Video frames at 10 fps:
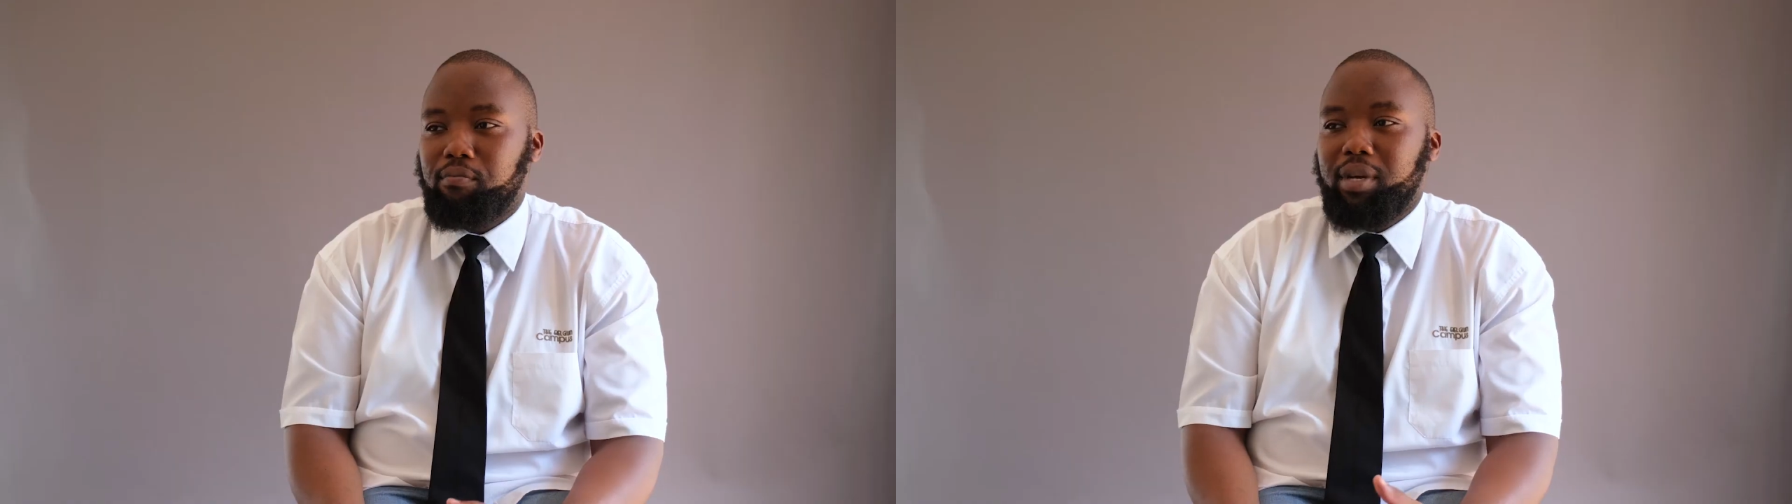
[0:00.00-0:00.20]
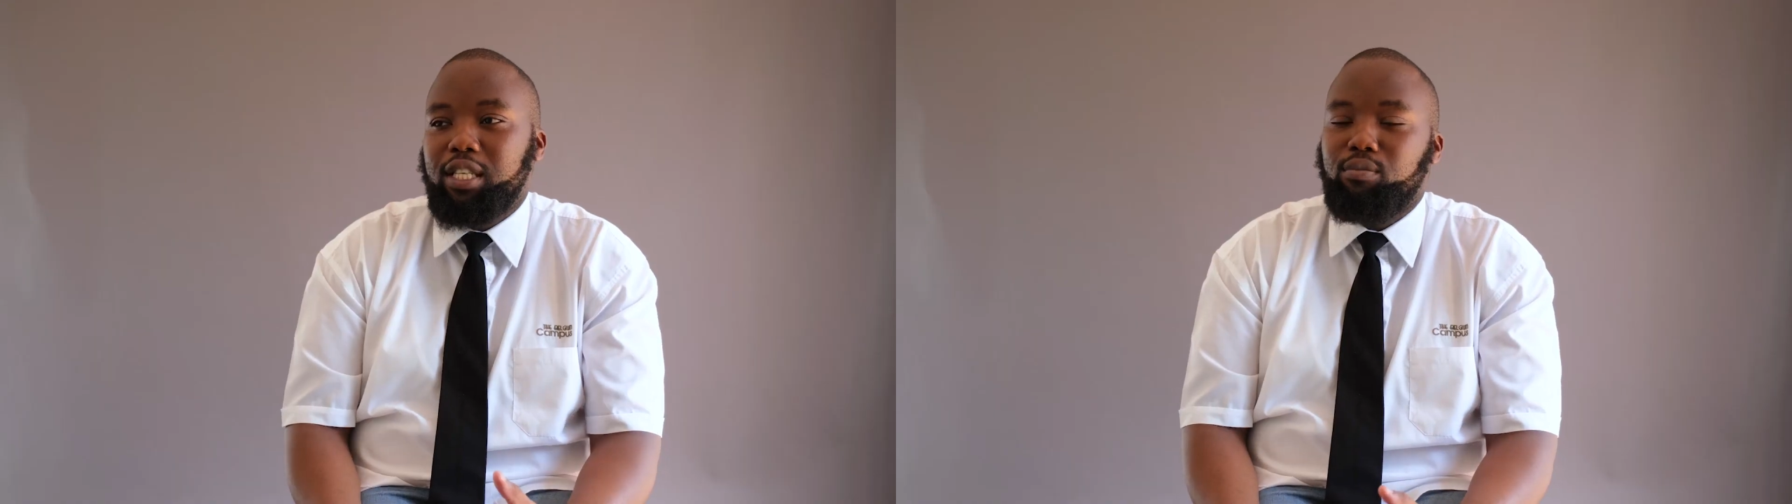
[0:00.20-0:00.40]

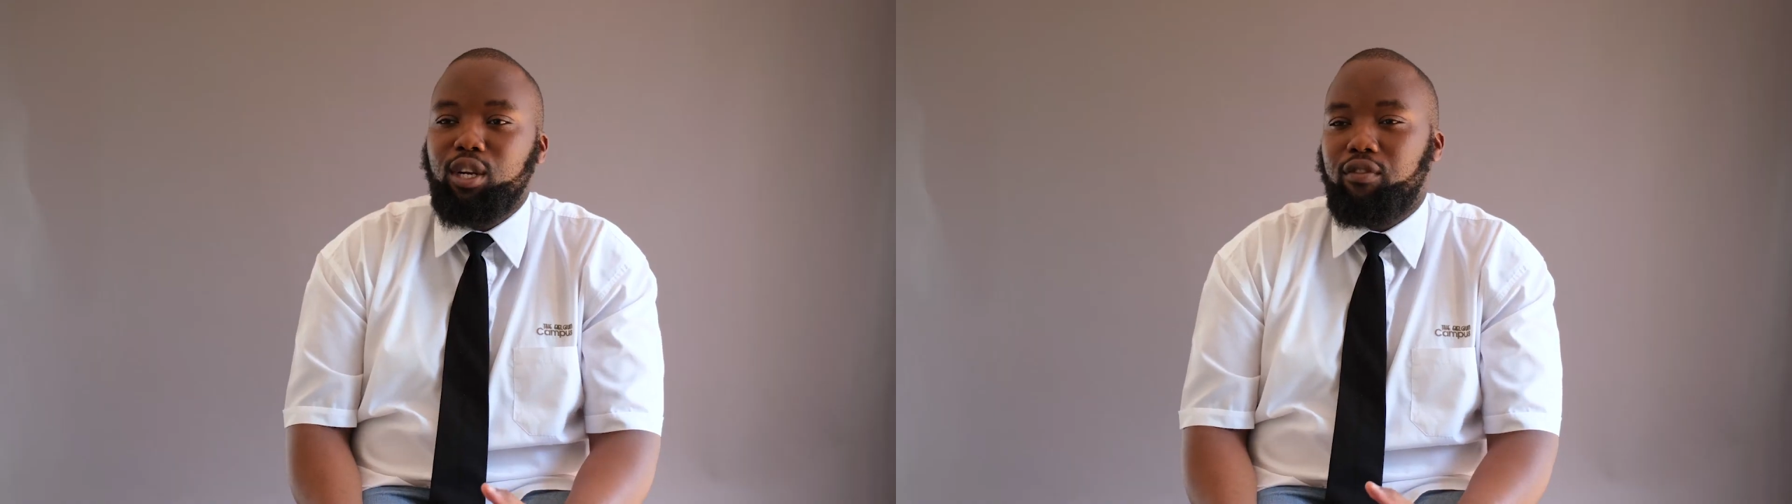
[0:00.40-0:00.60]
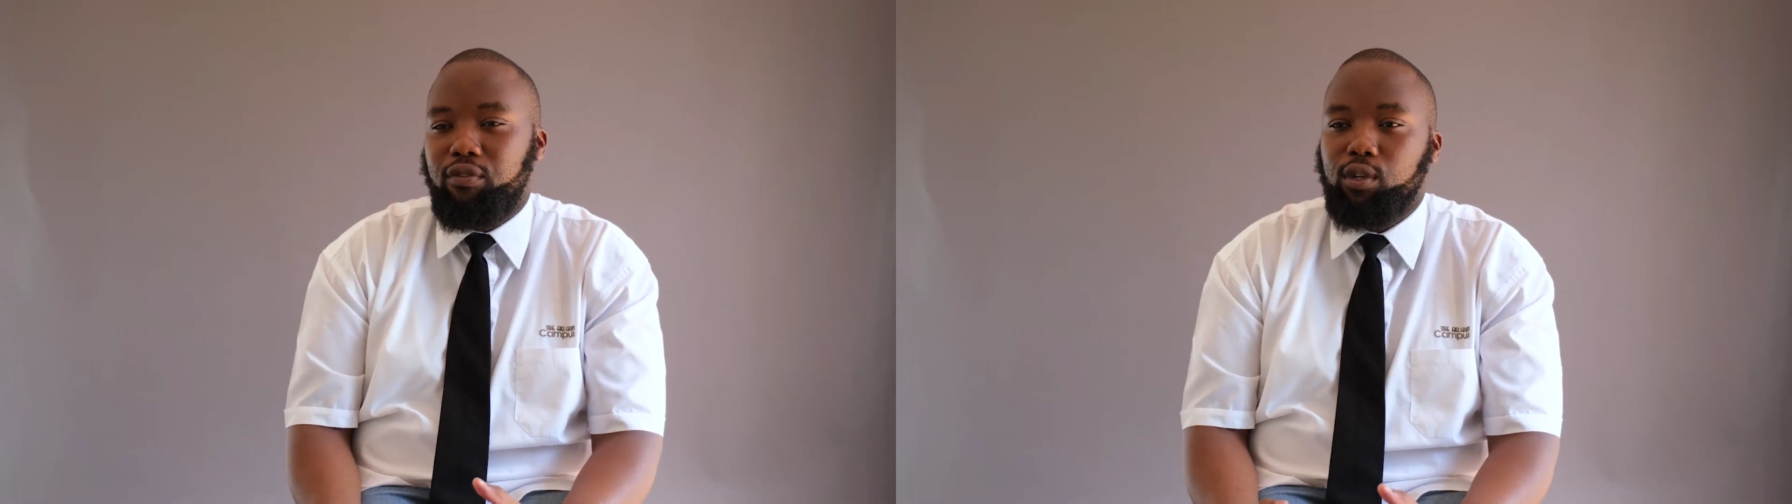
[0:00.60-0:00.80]
makes me
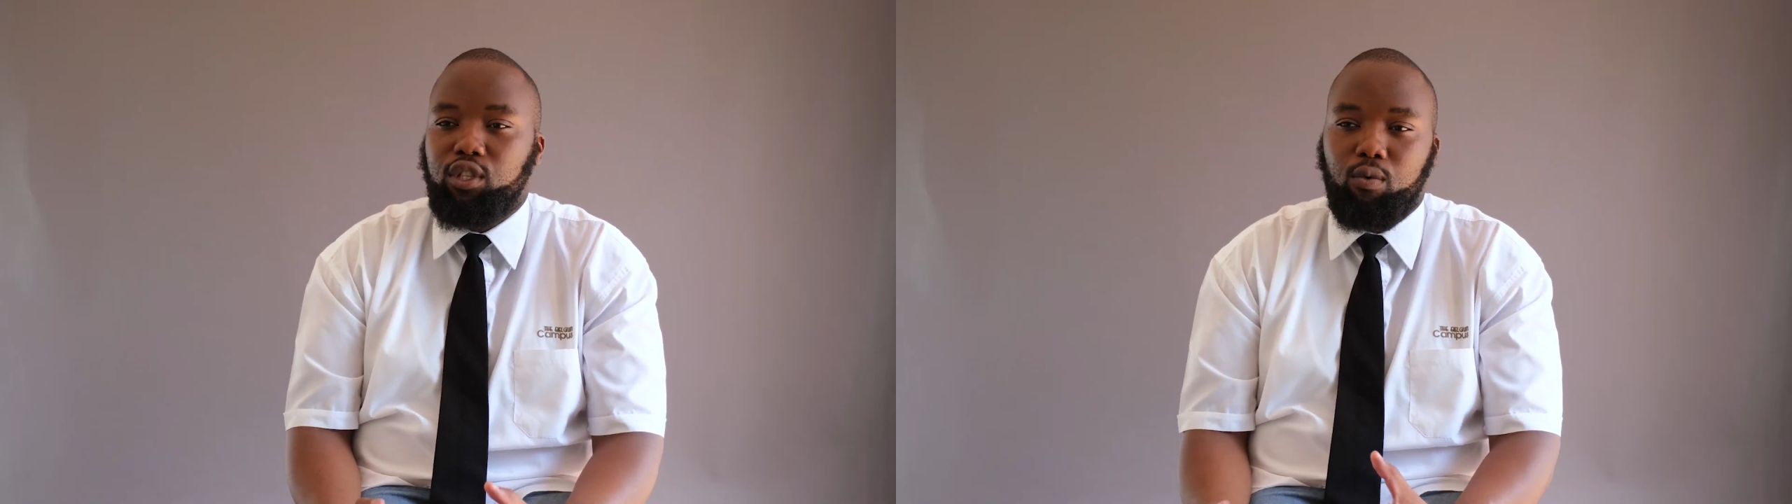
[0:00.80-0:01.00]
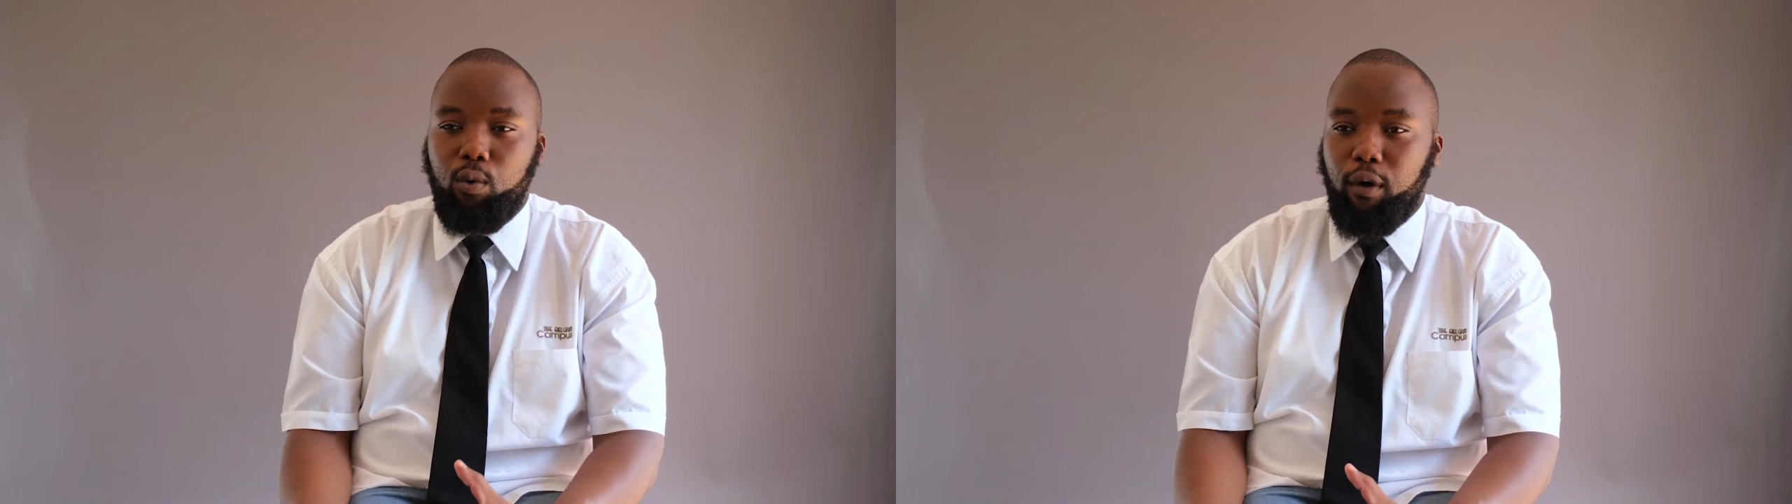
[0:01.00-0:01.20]
look forward
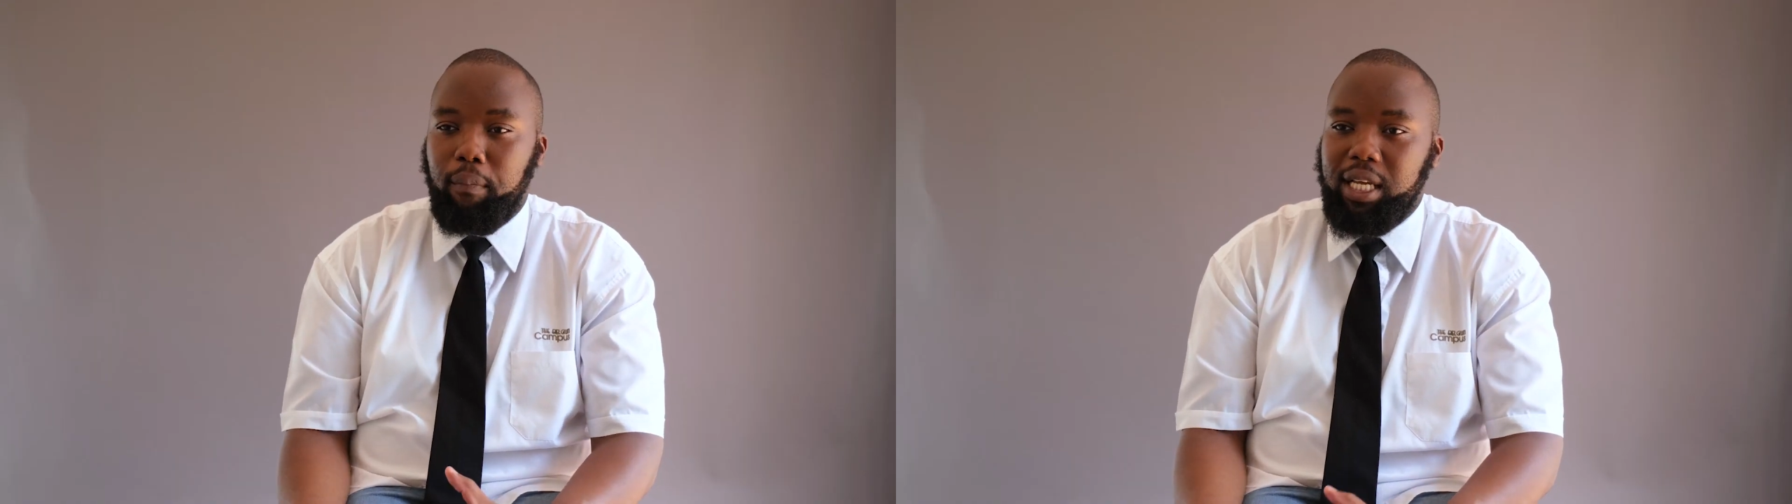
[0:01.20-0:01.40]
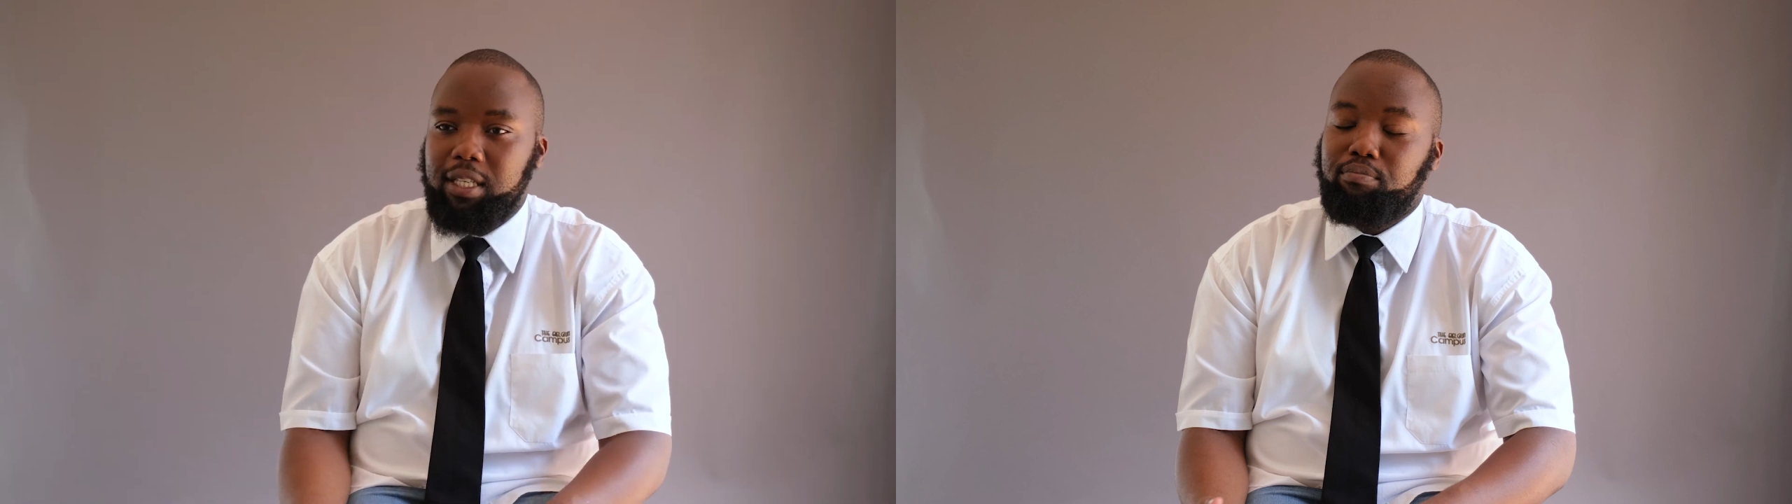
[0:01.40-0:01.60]
to the
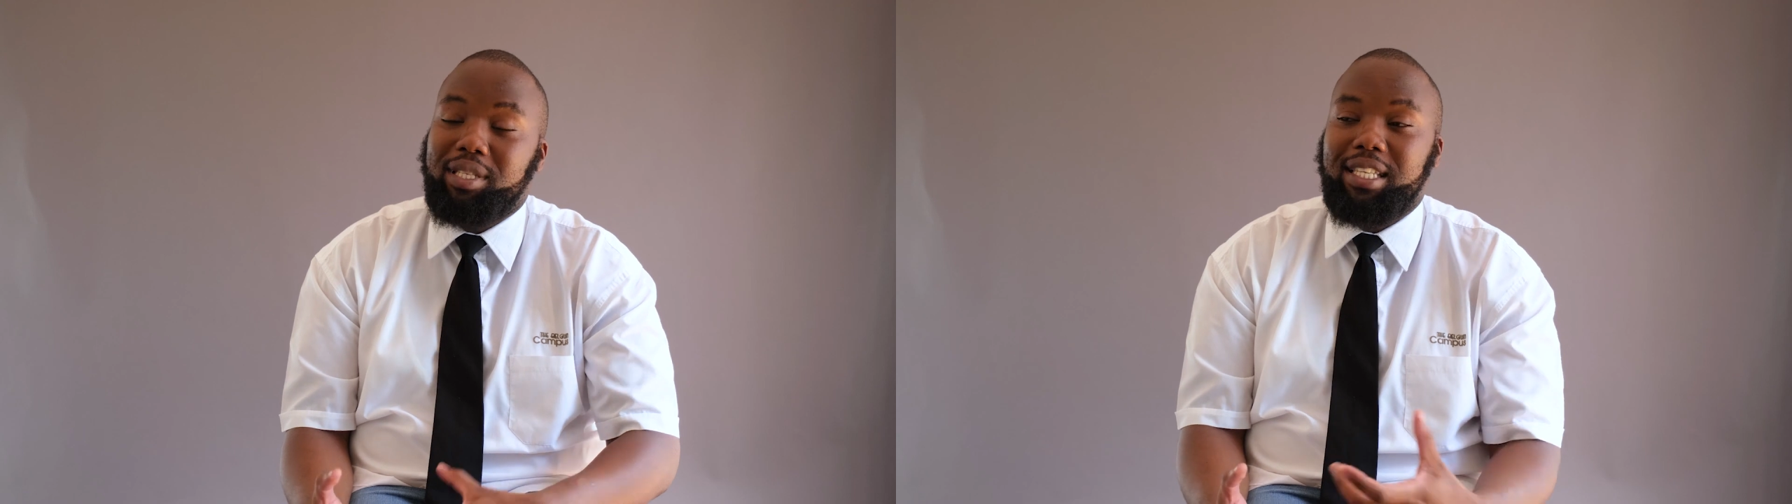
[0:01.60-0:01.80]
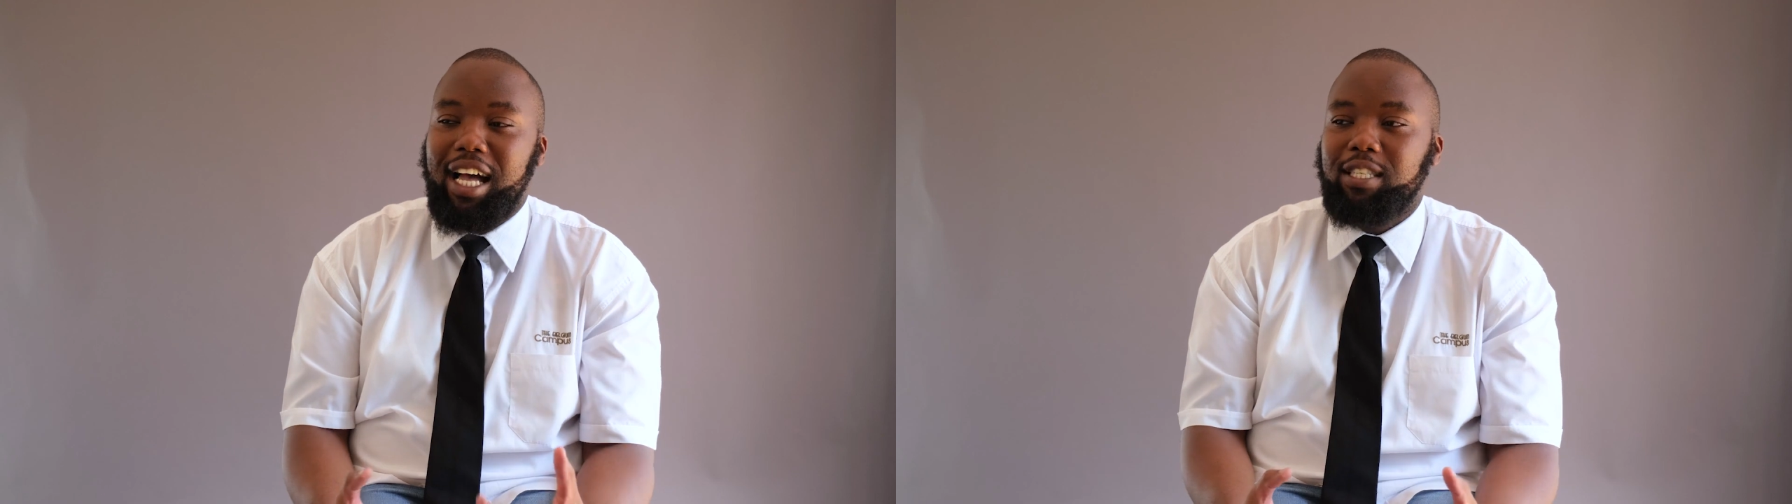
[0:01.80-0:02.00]
workplace
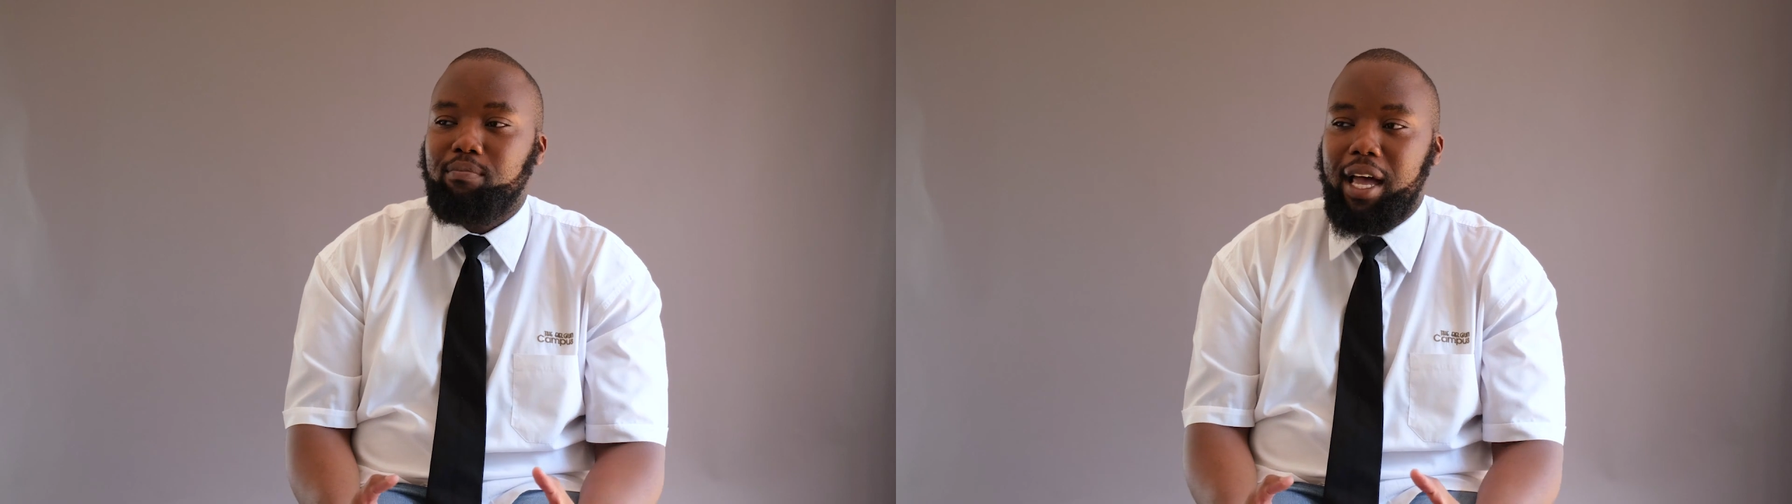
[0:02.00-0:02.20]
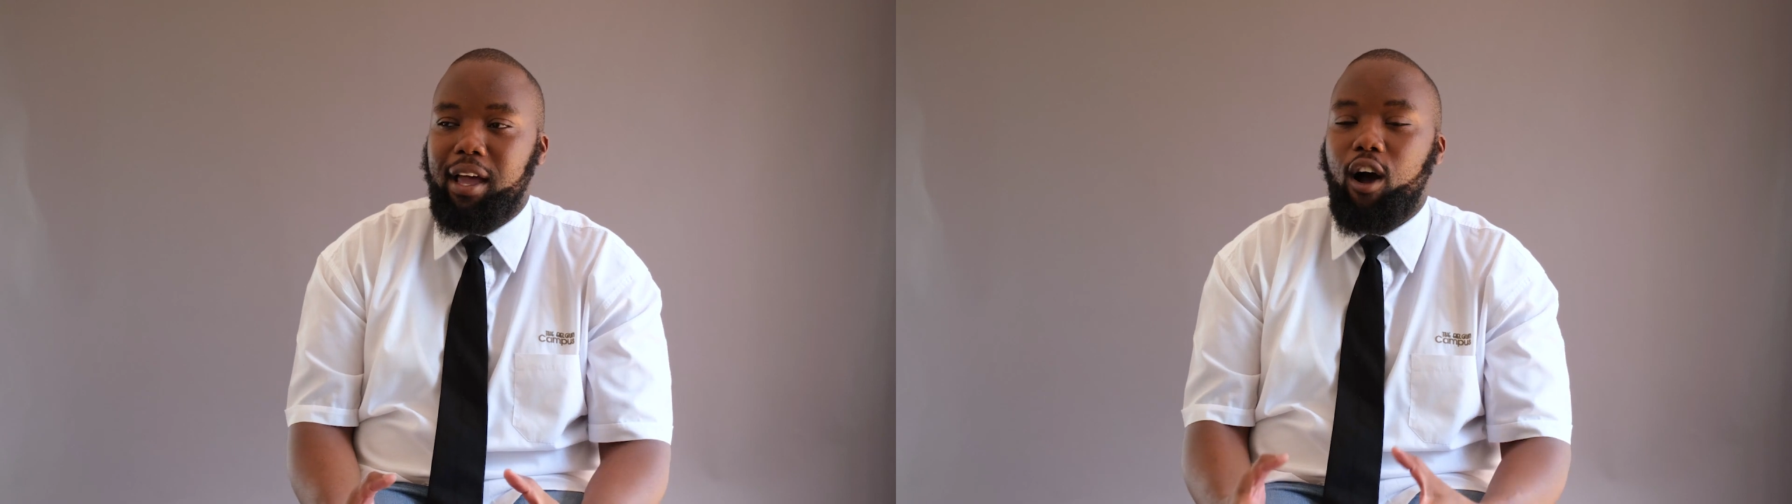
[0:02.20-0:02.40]
besides my